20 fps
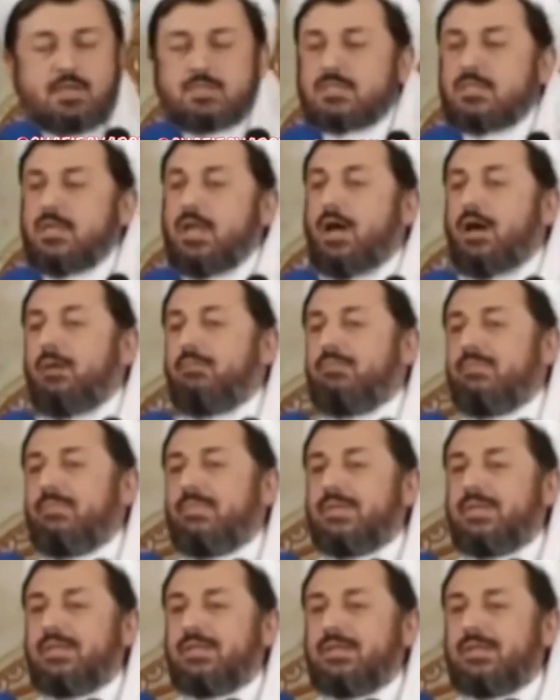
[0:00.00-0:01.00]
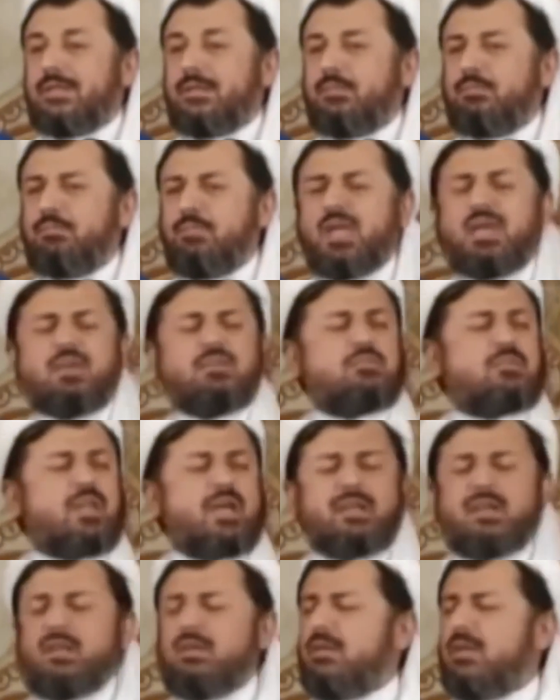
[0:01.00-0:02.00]
I swear that Islam makes the
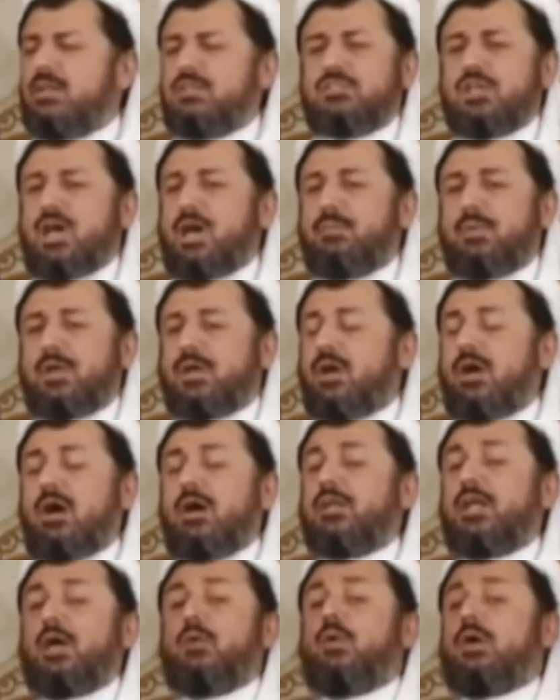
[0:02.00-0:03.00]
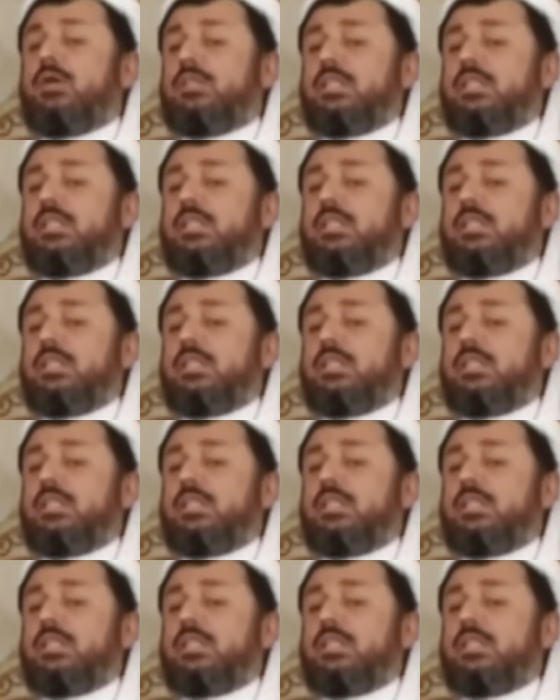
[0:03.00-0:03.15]
best family discipline